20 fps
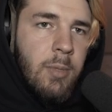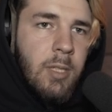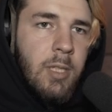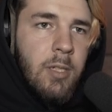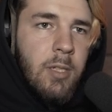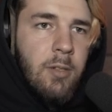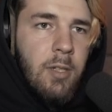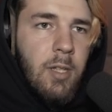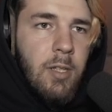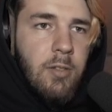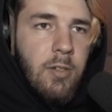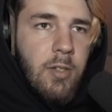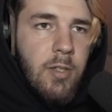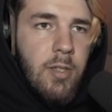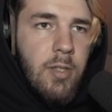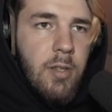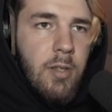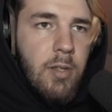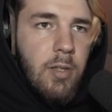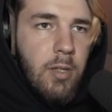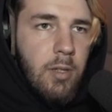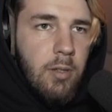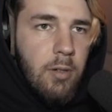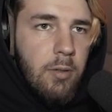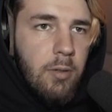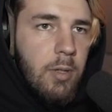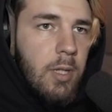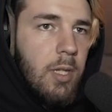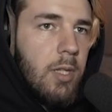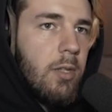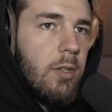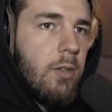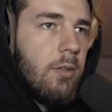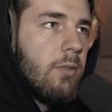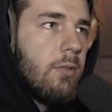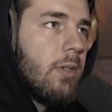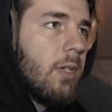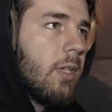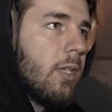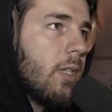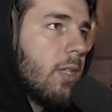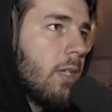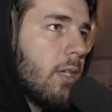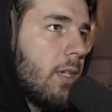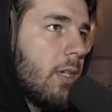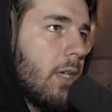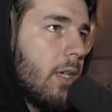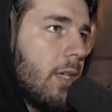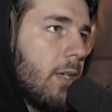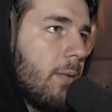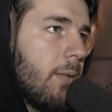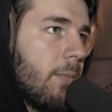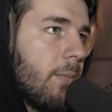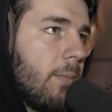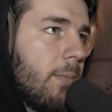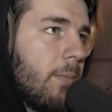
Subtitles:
but then you can just, you know, EQ and then like,